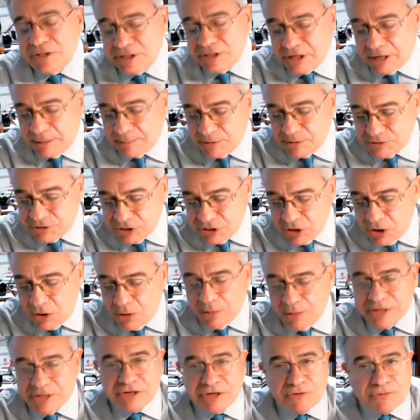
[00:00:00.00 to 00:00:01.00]
the
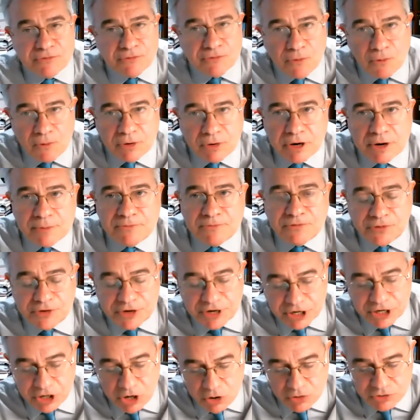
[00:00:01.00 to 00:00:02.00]
WTO as a forum for
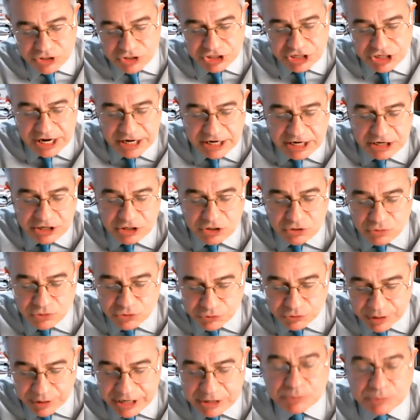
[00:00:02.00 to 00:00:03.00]
negotiating new
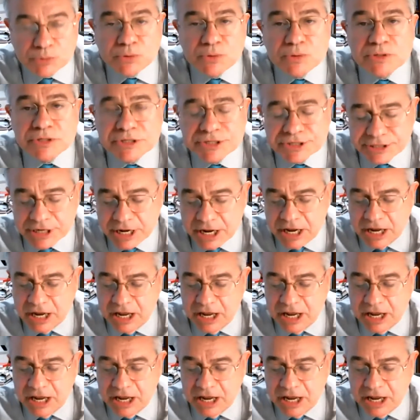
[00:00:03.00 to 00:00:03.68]
trade rules,